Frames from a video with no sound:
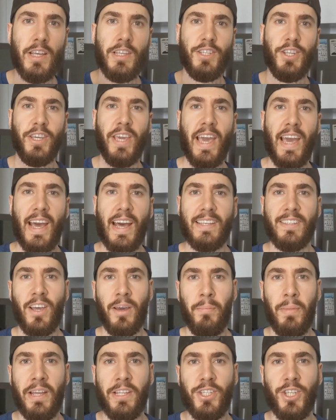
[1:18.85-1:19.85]
So yeah, as
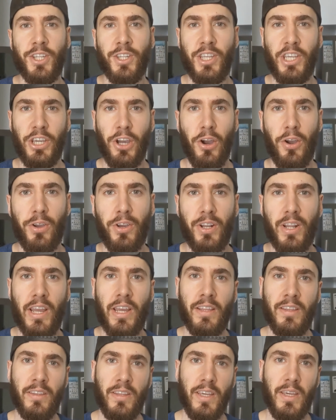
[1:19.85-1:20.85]
I mentioned, the yogurt
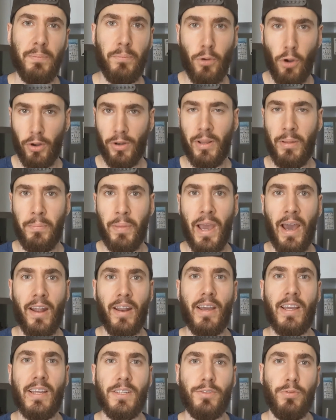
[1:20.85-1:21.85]
and the protein
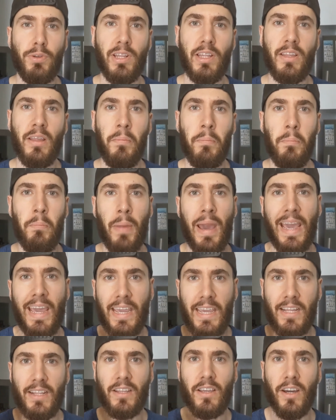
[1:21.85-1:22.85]
powder is really the
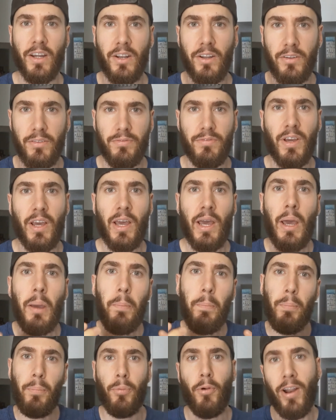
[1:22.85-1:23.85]
main kind of
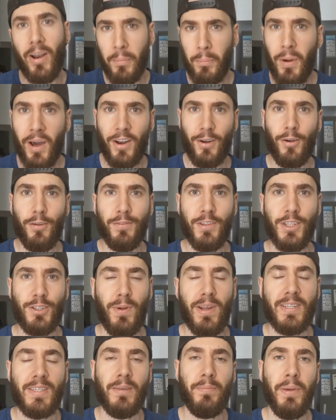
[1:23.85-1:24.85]
bread and butter of this
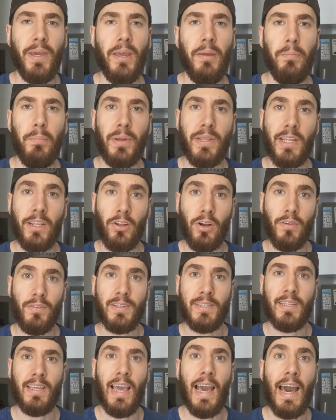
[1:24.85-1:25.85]
recipe, but then
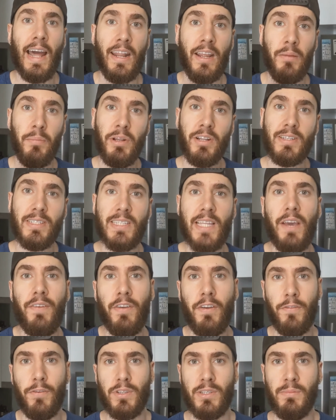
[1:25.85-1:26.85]
obviously adding a bit of
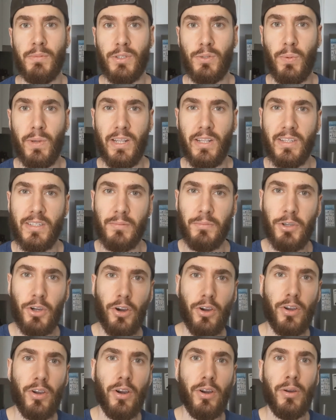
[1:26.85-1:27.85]
stevia for some sweetness, some
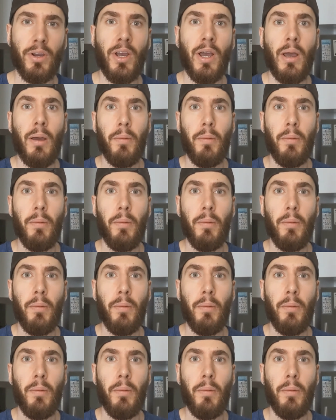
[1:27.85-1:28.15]
cocoa